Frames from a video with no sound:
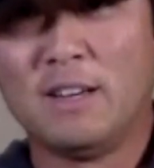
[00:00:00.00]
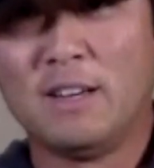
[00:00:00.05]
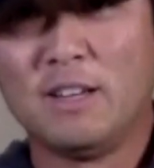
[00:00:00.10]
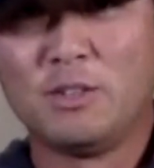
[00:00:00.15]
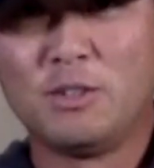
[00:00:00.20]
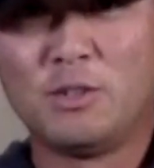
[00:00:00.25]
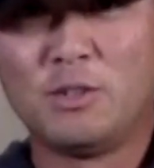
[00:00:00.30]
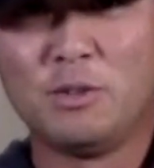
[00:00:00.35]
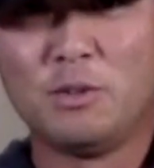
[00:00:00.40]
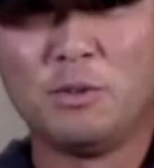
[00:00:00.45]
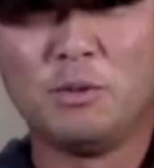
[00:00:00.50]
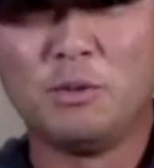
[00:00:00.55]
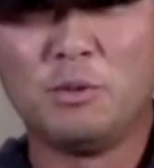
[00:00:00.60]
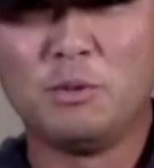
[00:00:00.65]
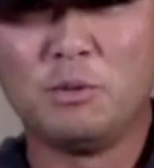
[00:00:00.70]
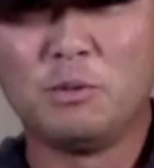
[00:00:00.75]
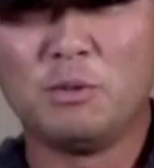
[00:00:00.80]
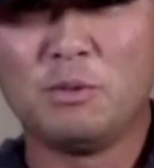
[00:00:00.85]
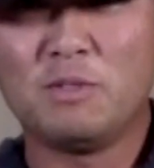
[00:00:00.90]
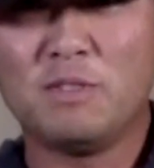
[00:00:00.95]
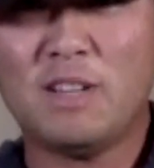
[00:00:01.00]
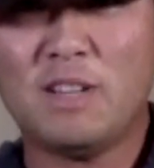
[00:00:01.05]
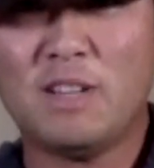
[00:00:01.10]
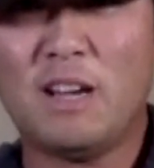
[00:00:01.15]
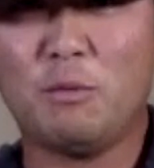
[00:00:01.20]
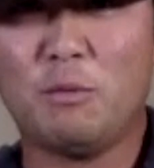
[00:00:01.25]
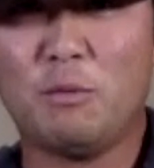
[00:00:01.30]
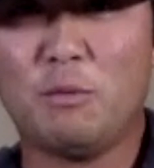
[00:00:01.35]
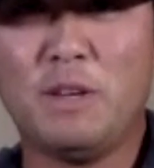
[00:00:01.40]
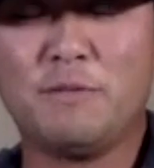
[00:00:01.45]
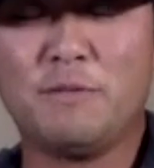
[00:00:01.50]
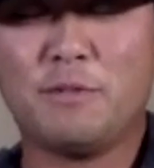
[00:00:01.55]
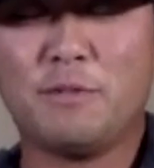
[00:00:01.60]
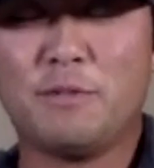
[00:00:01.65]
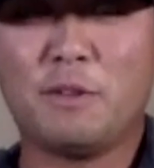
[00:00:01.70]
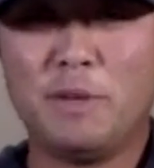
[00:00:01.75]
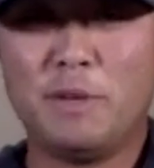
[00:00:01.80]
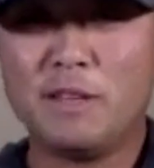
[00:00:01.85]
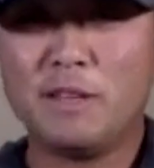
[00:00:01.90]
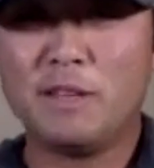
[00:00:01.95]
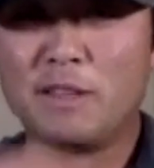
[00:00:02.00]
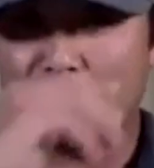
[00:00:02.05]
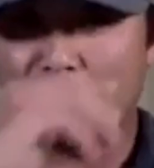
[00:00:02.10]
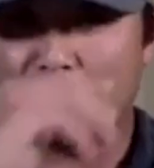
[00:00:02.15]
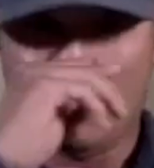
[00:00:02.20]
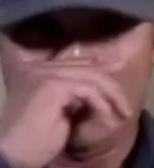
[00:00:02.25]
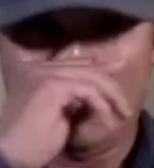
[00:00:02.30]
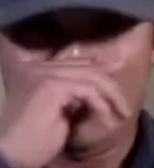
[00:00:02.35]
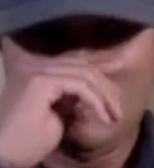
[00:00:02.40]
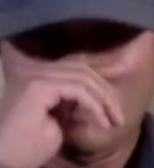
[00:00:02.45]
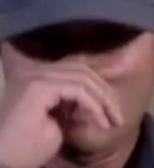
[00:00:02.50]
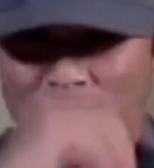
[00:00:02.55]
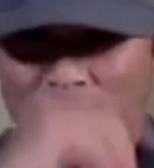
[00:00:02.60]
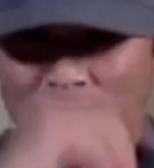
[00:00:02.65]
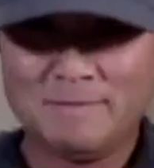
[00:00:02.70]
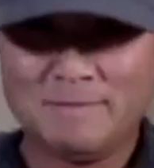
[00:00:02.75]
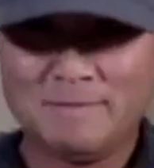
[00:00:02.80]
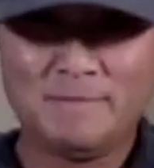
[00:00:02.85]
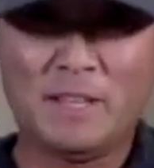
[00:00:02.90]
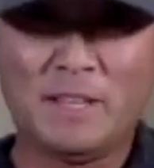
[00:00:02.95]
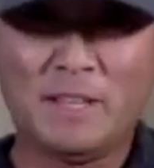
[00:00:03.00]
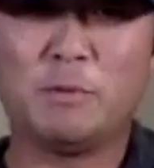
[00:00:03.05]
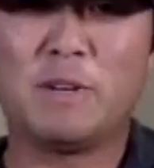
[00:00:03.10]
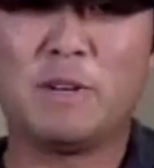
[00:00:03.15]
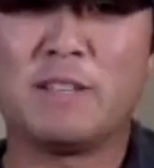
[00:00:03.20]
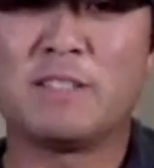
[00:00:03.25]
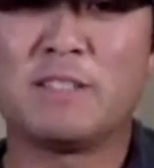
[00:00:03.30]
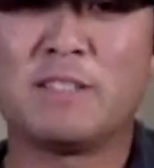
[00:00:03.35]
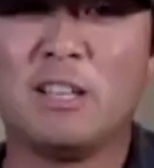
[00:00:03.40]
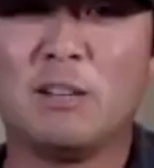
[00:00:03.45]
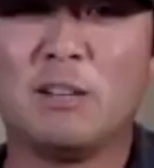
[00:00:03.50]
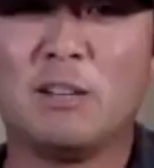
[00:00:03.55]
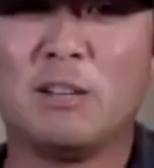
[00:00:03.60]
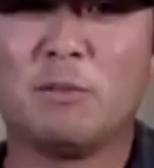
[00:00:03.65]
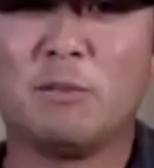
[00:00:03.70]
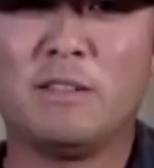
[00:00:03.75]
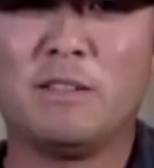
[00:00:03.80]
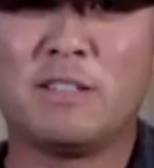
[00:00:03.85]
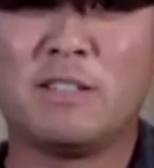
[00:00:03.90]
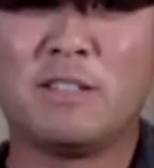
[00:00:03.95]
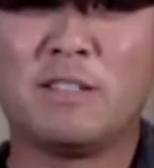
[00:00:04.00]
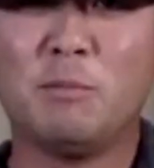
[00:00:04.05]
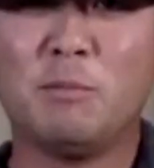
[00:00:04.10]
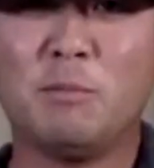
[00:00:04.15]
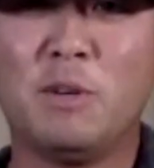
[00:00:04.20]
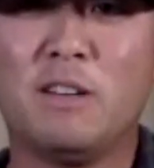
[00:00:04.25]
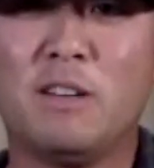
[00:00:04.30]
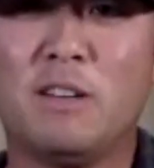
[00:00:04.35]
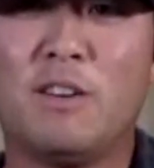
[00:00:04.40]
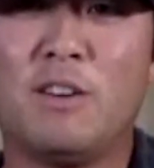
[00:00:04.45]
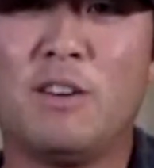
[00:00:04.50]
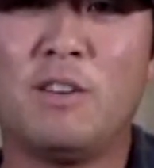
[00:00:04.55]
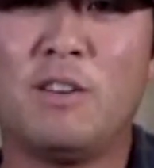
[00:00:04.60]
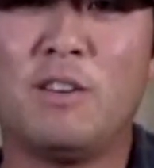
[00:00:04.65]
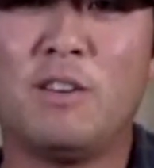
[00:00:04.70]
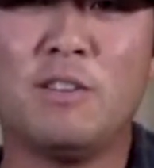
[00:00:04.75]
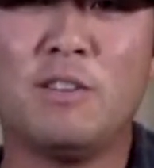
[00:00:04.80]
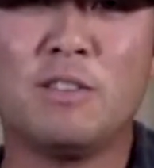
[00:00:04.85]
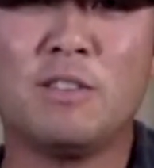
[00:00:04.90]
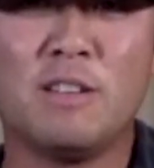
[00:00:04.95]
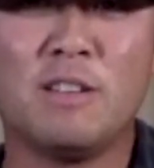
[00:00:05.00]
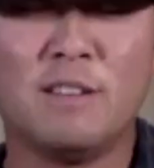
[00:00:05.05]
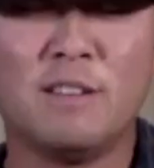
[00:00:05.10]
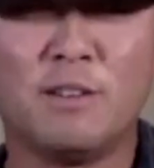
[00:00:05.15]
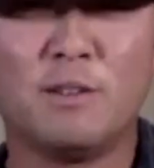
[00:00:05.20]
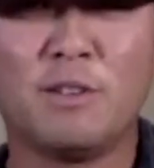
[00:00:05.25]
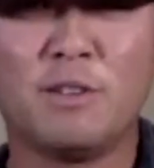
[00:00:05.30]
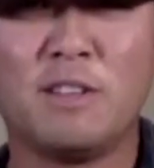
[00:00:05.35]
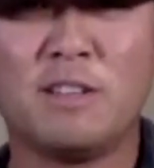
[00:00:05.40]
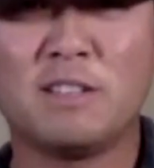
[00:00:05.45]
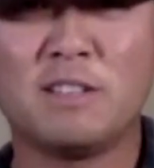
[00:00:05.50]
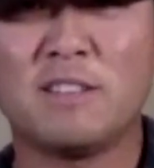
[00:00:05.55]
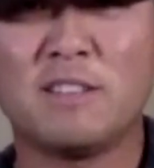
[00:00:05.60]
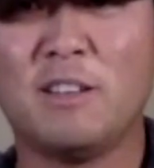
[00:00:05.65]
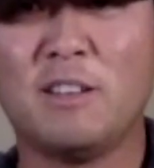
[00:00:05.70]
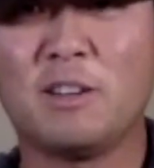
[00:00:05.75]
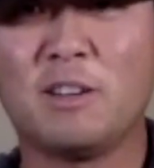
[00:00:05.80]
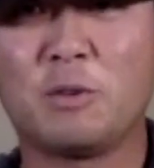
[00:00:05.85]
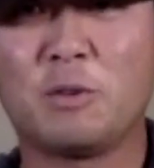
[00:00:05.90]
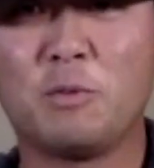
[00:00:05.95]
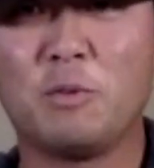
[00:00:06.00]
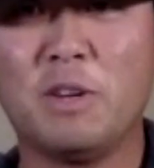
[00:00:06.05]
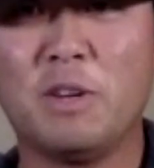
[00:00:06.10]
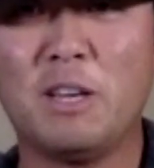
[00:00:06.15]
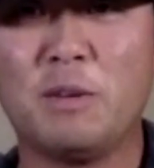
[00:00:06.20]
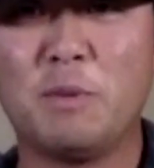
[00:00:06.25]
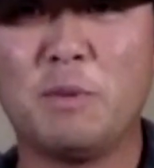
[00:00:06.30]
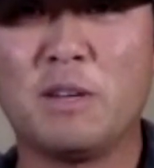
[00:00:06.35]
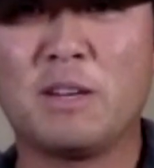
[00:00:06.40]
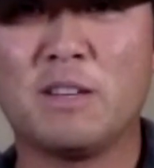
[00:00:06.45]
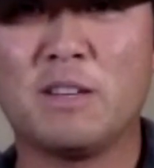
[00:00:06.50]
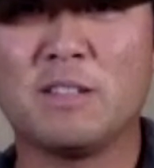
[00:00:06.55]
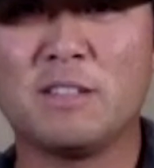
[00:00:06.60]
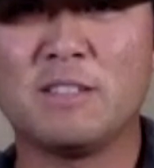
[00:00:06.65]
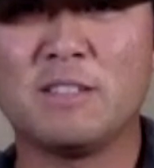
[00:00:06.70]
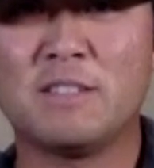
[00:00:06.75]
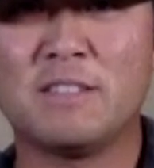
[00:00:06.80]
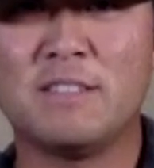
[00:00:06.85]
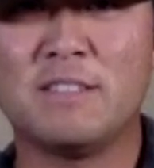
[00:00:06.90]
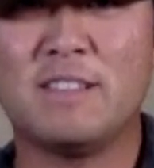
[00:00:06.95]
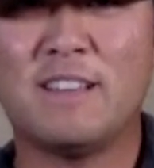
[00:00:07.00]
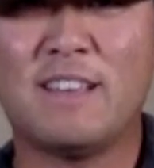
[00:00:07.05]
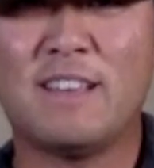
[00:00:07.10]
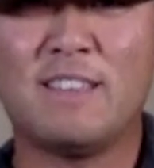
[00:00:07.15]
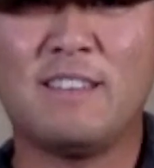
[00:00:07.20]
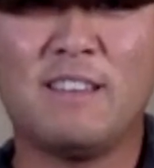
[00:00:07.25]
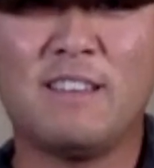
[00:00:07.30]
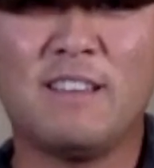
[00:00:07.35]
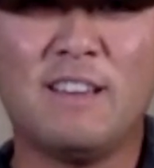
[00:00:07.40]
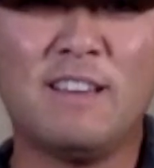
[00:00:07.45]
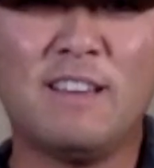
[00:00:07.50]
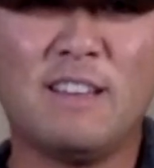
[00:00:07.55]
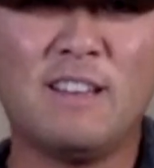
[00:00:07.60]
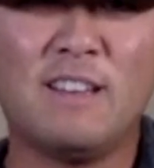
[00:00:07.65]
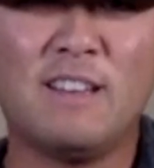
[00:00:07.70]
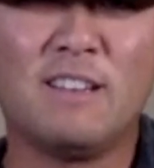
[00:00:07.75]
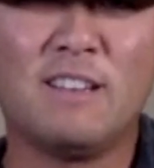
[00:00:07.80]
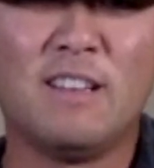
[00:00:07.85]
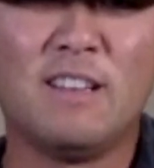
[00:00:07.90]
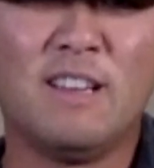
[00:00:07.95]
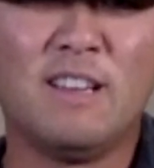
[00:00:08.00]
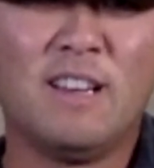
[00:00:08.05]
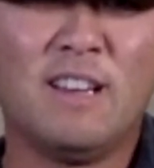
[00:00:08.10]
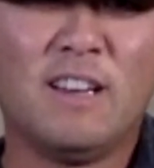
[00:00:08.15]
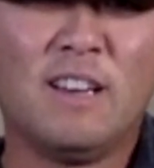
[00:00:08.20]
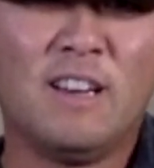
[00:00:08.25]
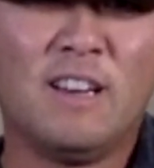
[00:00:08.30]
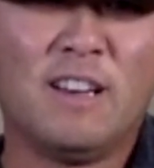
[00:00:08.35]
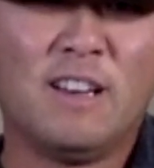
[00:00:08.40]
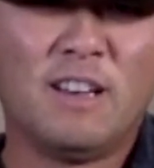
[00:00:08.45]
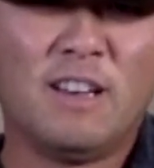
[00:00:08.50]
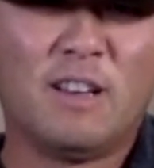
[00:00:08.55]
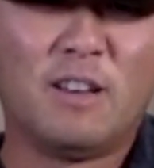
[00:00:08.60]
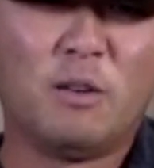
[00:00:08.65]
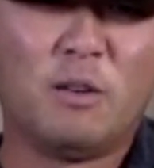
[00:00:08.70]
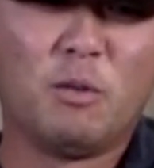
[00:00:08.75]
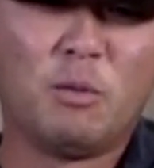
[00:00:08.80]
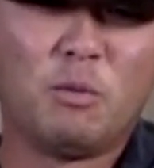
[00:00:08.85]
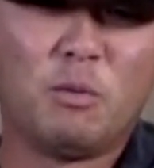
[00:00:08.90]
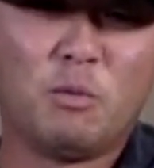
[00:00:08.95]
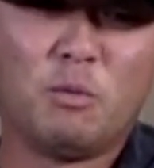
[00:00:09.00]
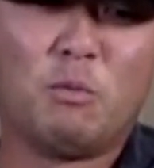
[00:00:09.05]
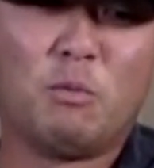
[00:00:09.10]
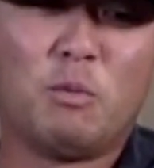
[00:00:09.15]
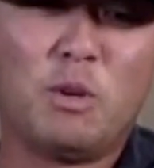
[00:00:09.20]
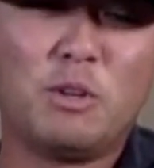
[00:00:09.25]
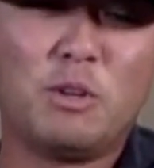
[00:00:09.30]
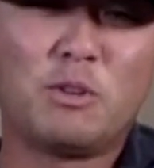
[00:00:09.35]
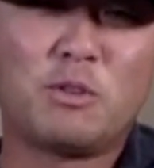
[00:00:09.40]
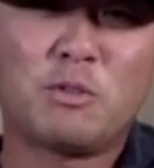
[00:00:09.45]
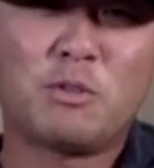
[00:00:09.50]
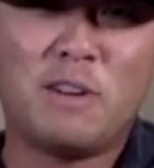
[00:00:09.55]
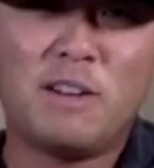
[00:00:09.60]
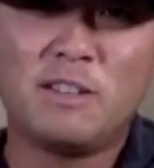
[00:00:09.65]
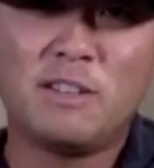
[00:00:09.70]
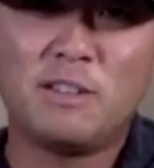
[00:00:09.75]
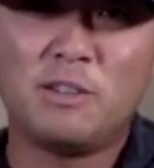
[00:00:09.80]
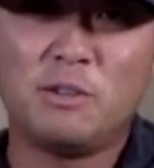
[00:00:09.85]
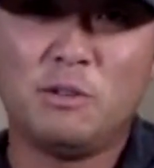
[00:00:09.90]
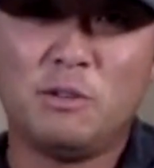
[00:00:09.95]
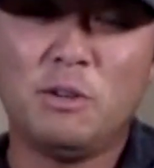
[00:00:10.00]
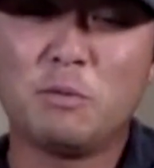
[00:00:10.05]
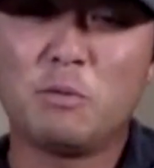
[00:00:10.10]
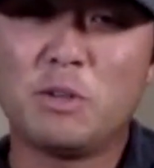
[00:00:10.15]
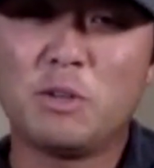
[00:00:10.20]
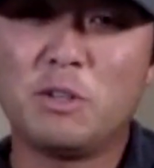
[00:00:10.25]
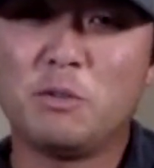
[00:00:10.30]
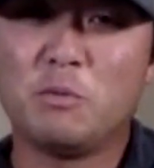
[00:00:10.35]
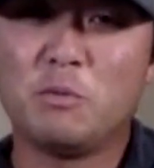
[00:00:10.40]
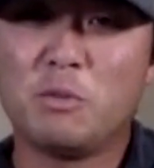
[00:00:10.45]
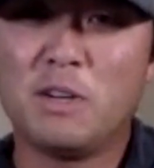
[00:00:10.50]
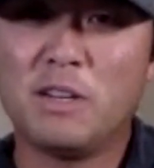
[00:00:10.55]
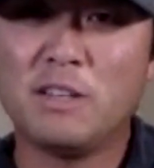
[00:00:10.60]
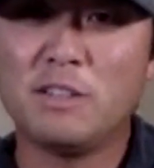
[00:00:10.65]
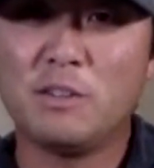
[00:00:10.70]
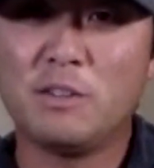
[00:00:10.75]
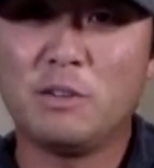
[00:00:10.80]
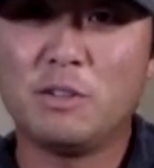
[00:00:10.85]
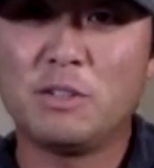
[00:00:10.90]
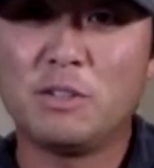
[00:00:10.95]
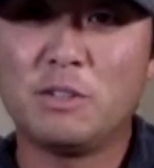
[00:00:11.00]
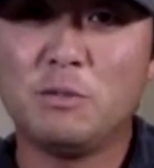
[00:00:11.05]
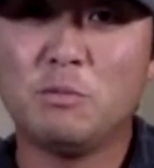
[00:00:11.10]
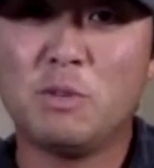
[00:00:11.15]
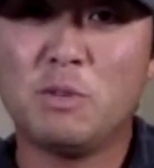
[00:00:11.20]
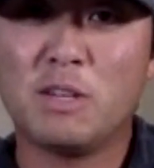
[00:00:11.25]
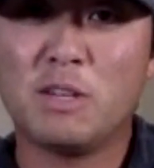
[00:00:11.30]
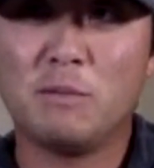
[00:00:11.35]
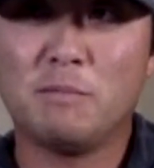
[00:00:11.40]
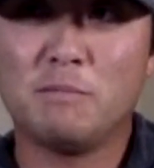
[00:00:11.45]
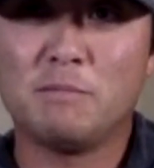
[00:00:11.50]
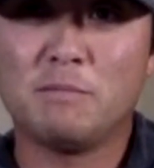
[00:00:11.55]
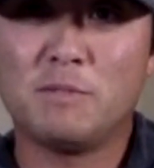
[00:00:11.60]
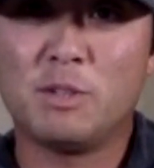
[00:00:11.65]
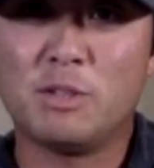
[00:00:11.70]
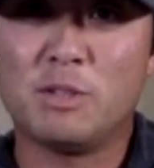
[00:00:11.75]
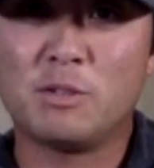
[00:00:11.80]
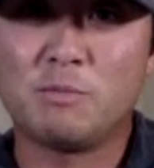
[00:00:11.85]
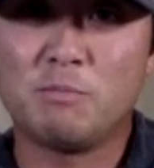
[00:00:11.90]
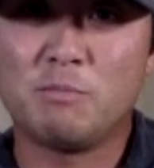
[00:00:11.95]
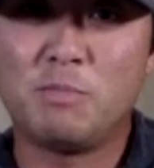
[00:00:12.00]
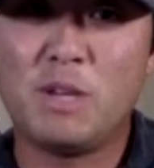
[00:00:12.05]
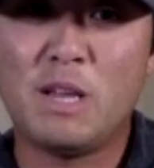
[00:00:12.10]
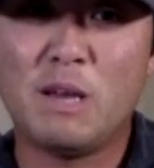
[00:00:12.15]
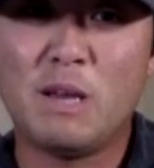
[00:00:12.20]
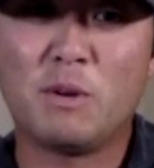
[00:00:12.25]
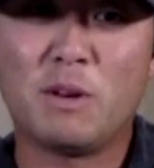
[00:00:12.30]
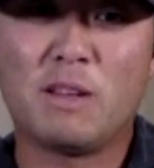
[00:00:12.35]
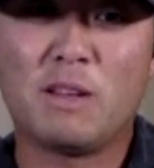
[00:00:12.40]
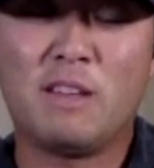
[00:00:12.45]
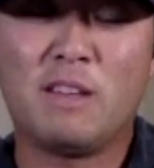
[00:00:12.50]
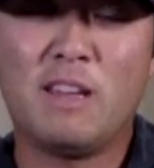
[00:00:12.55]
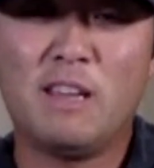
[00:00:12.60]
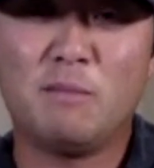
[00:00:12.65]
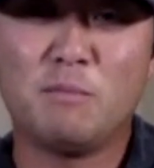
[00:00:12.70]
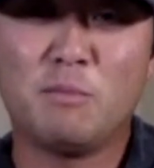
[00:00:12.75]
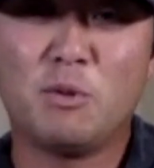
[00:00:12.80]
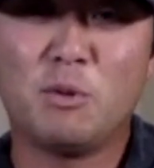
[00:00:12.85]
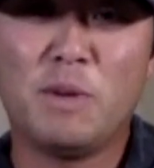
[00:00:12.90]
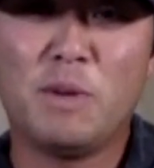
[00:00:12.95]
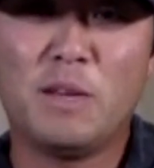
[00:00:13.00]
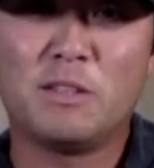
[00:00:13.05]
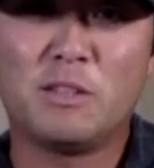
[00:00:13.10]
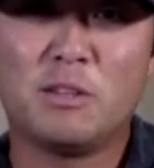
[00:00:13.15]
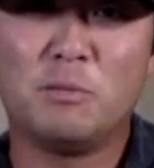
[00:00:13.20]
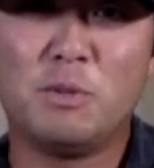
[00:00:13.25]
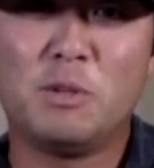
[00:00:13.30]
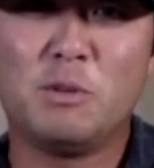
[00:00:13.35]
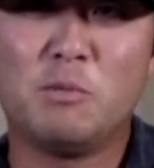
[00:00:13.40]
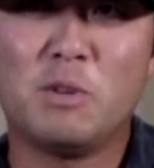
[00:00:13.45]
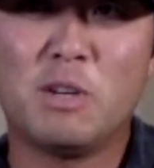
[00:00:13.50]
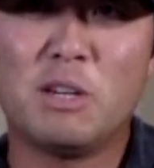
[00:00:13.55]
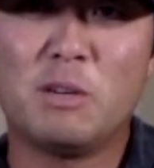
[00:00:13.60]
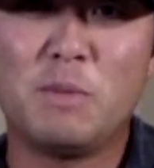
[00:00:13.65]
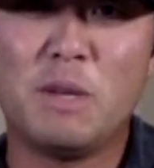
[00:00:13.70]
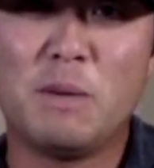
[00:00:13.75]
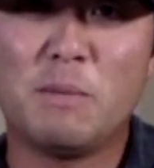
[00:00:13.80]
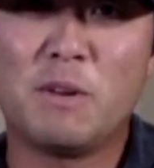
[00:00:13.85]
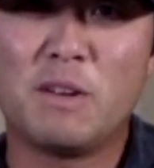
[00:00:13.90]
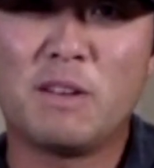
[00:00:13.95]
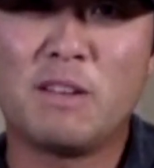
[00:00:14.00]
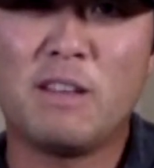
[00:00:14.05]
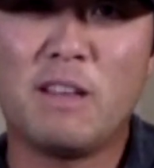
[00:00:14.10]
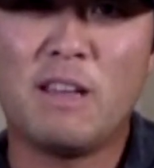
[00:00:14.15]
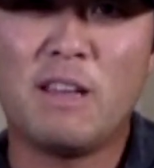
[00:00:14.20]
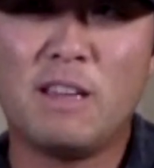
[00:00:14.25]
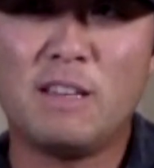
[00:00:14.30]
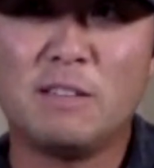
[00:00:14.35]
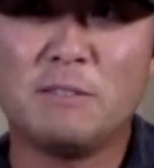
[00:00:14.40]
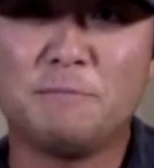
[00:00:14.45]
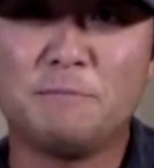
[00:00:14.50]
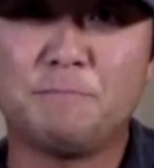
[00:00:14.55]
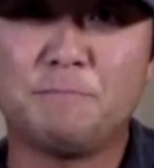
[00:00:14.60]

to not wait for the big thing that you want to celebrate. Celebrate all the little things along the way, because at the end, what you're trying to do and what you want to do is you want to just be able to gain momentum. You want to be able to gain